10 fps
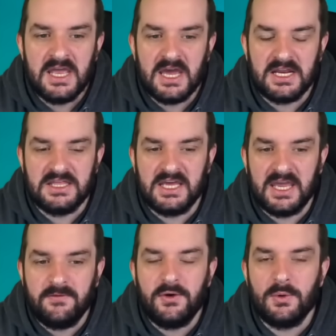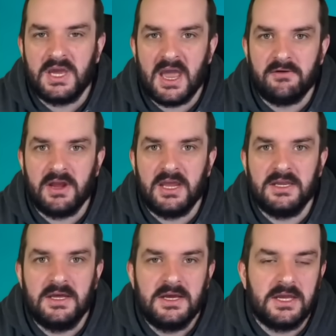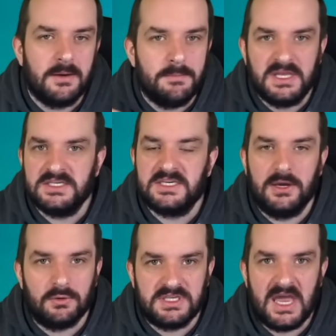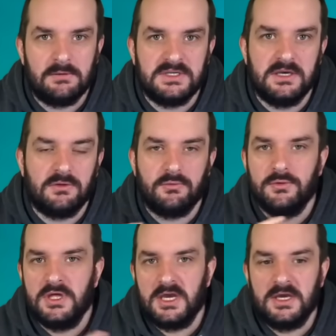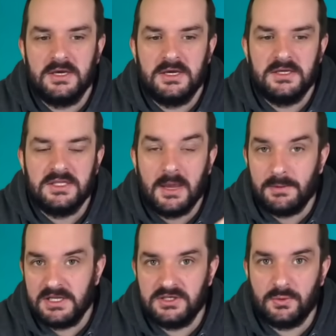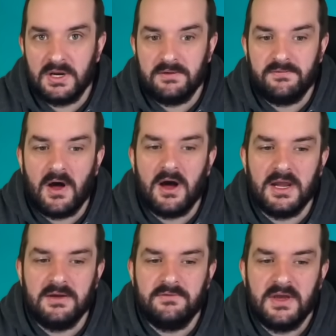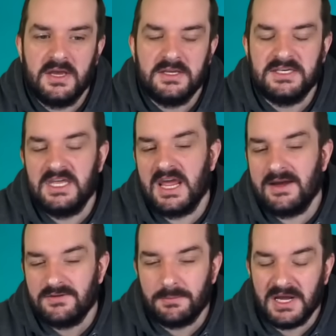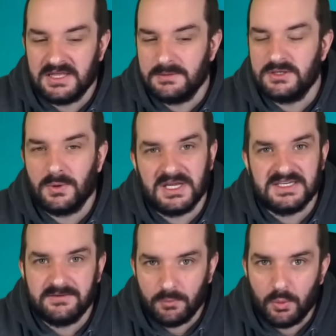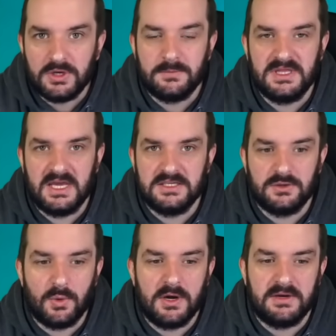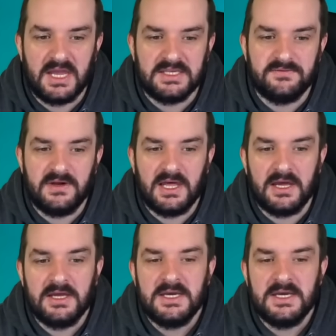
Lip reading: And I think if you were carrying Kaminski or Doughty through the double in 25, to then have to play them in 27 wouldn't be the end of the world against Villa.